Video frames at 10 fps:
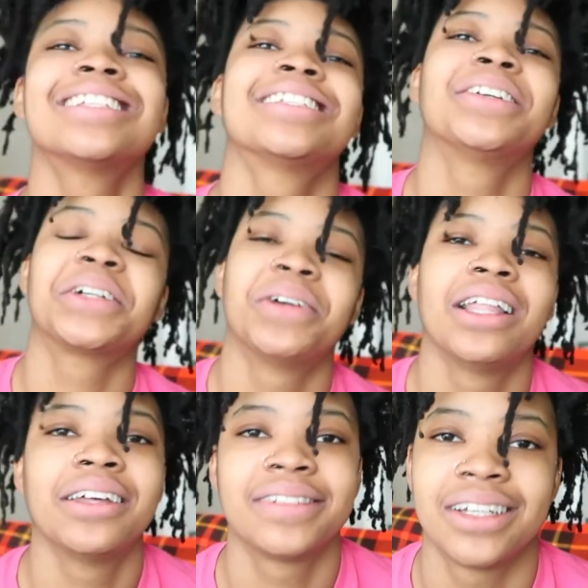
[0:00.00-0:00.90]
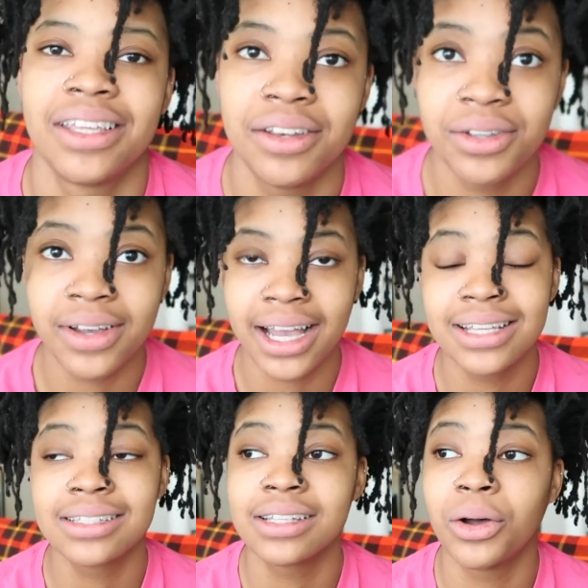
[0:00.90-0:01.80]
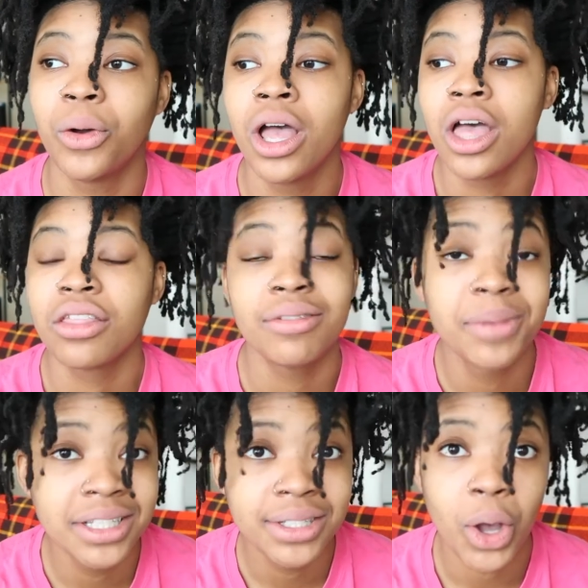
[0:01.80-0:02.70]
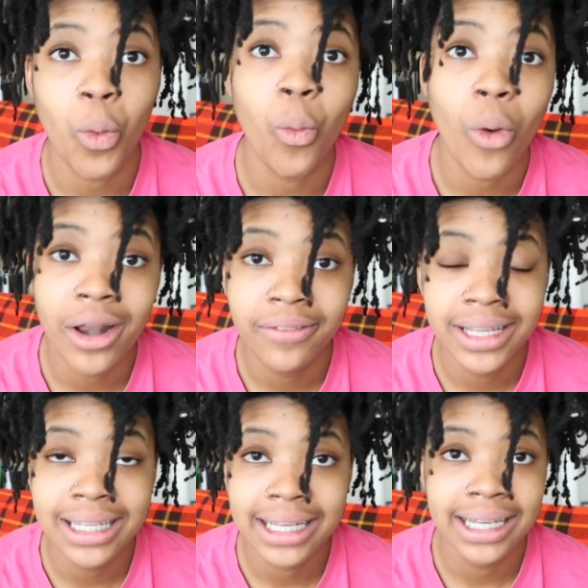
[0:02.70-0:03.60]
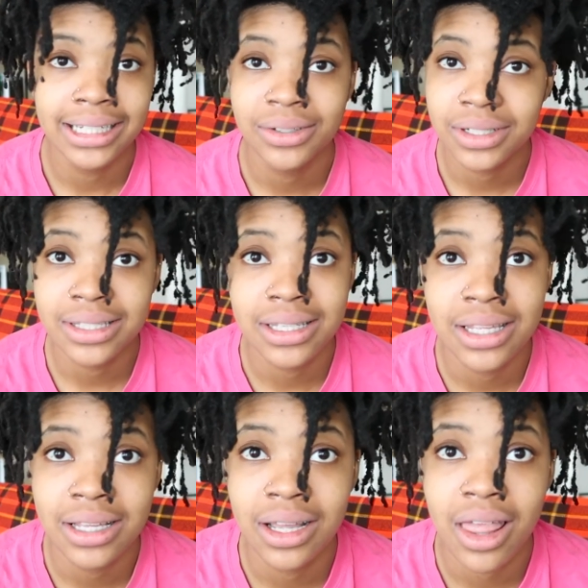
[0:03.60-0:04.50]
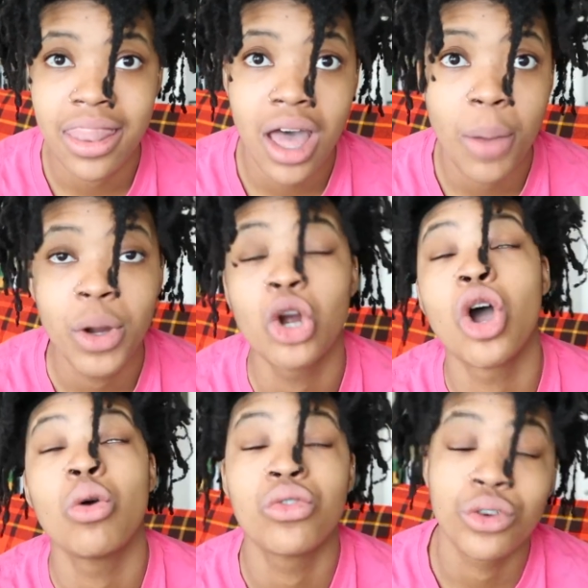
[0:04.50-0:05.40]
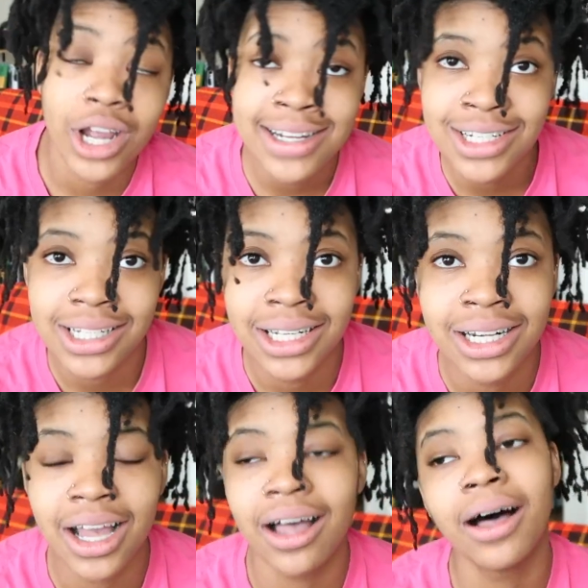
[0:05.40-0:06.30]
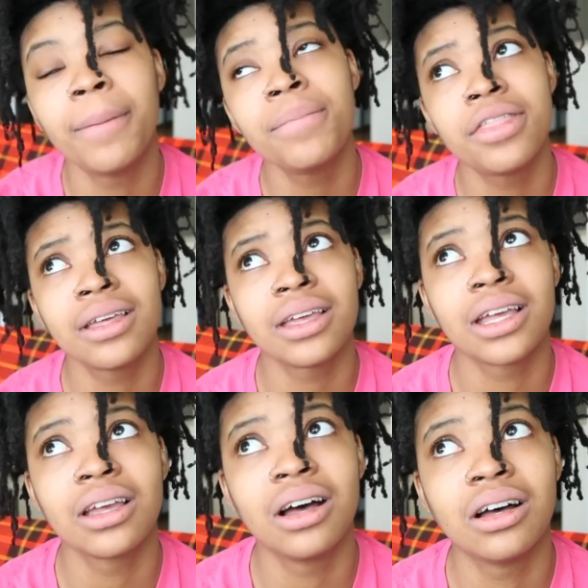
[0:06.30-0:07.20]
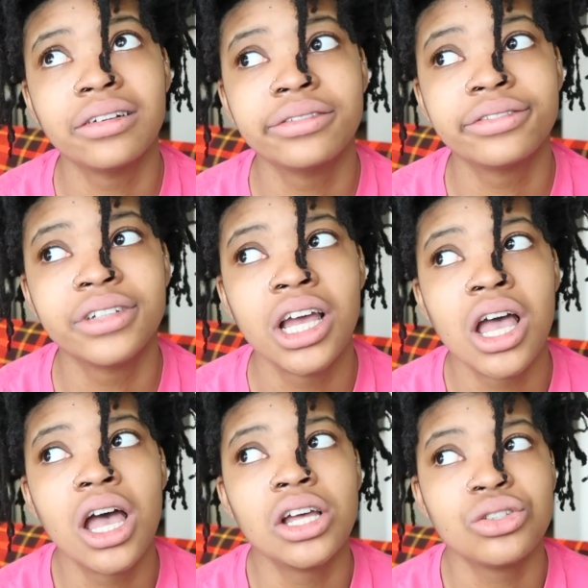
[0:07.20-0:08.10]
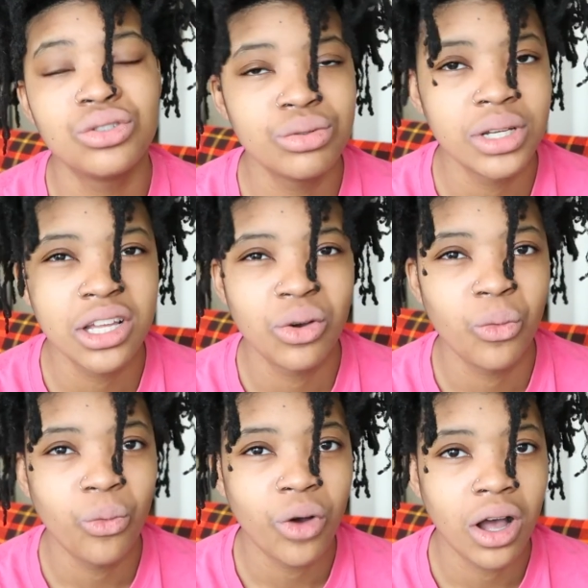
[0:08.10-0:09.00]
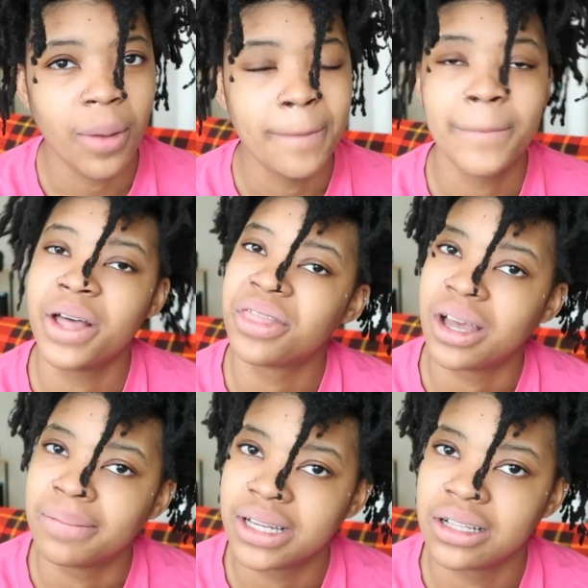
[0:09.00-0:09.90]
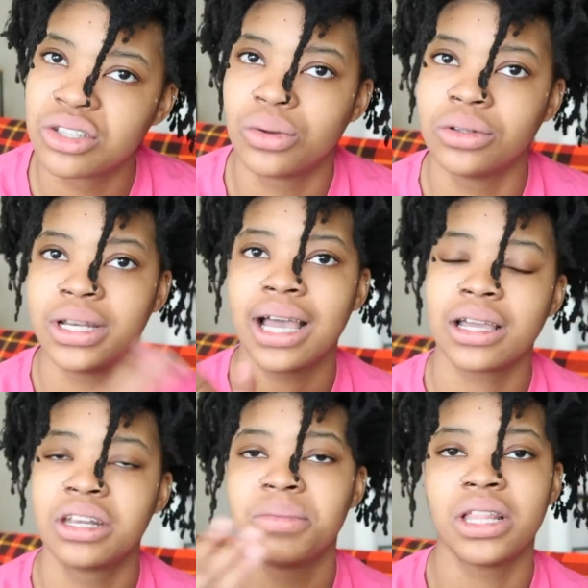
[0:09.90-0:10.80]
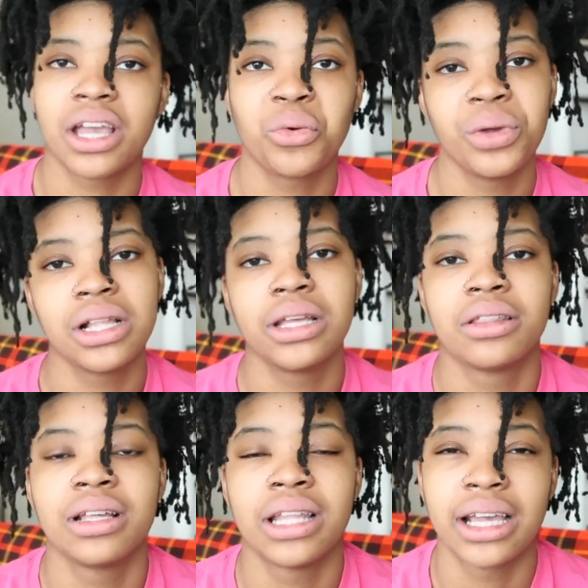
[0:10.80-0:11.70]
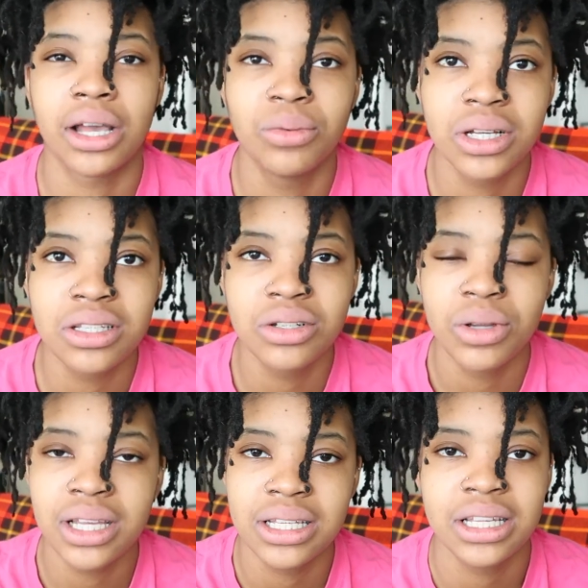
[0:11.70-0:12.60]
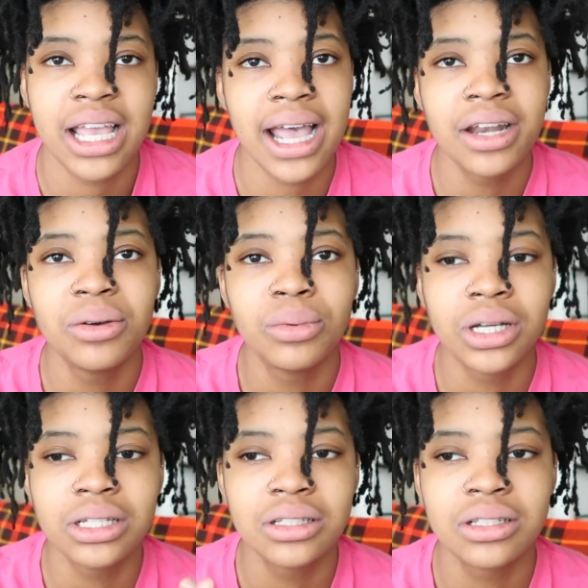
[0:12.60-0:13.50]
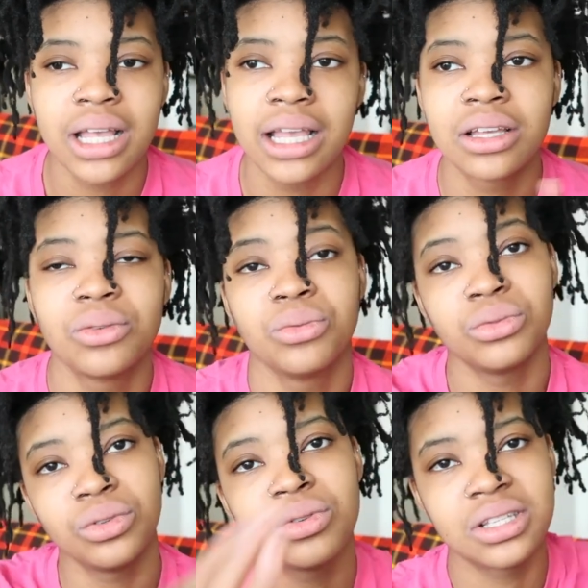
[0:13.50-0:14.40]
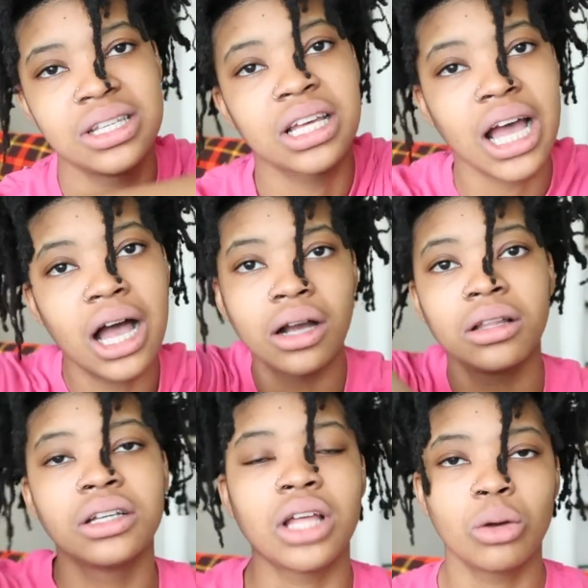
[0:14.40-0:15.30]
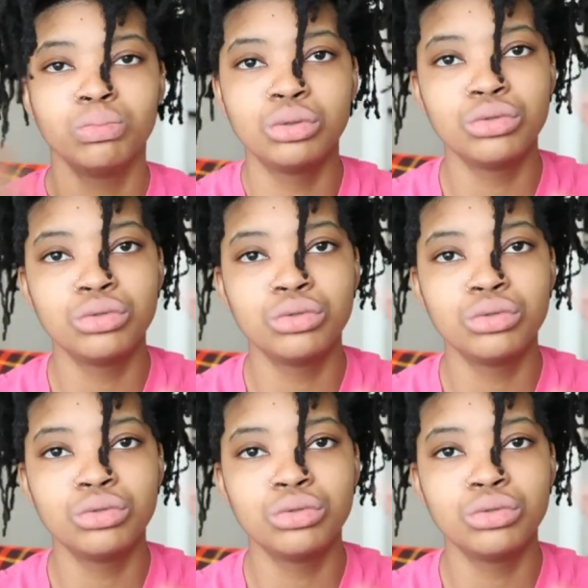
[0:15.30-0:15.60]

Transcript: is so cool. I love talking to you guys. So 3 months, 1 week in, you can see the progression. I'm thinking of doing a month update, so not going to be like a weekly thing like I was doing, because it kind of was like you could see the congling like